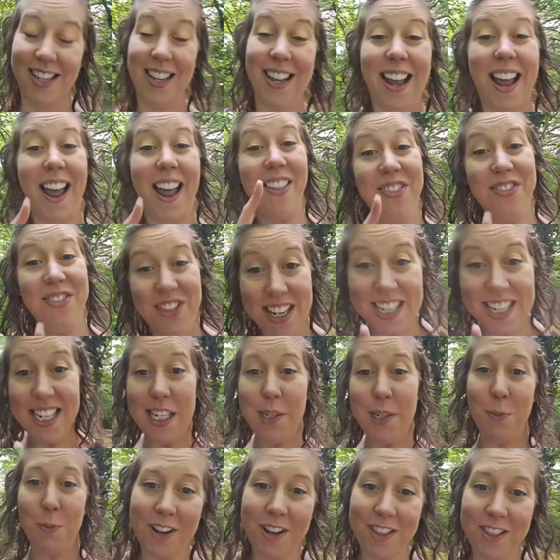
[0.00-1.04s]
And this is
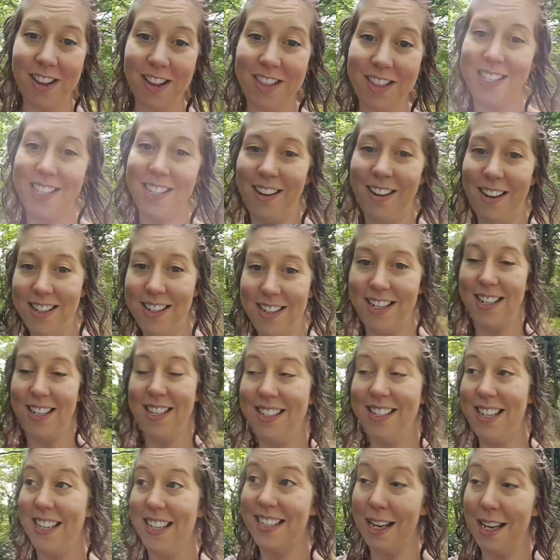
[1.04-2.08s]
why the other scientists
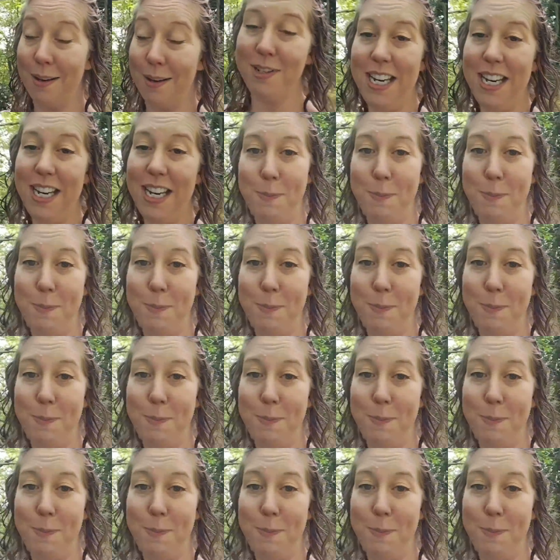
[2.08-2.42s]
accepted his